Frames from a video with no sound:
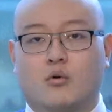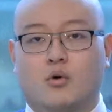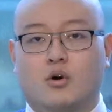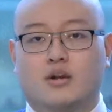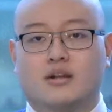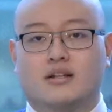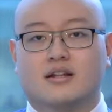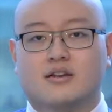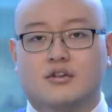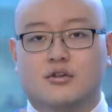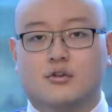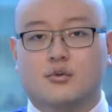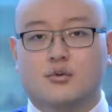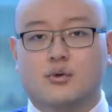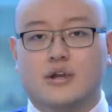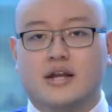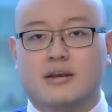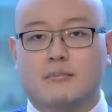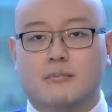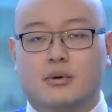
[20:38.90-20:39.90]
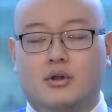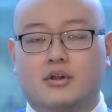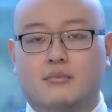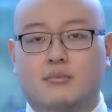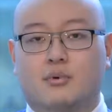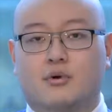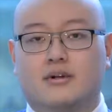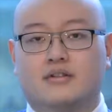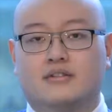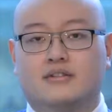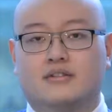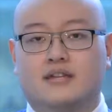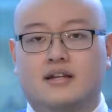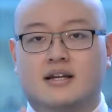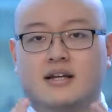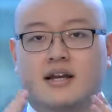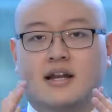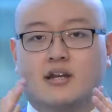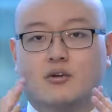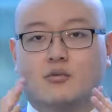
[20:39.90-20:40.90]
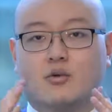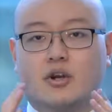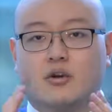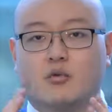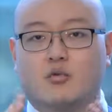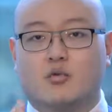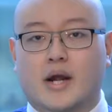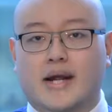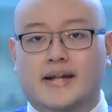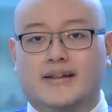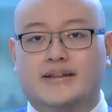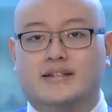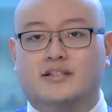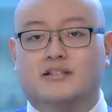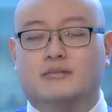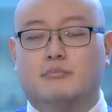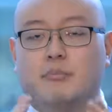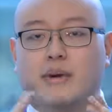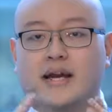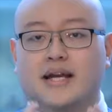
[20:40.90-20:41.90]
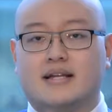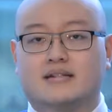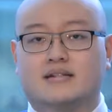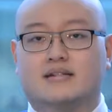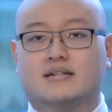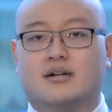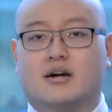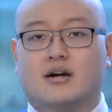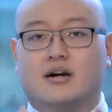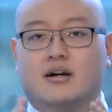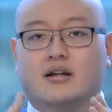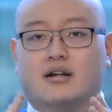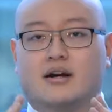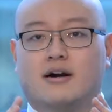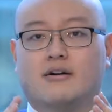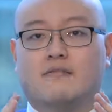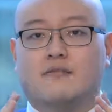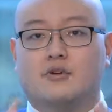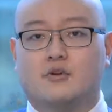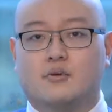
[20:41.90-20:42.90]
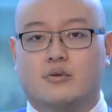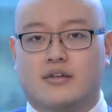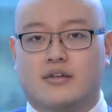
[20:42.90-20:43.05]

What are the 3 bullet points? And you want to write this based on a few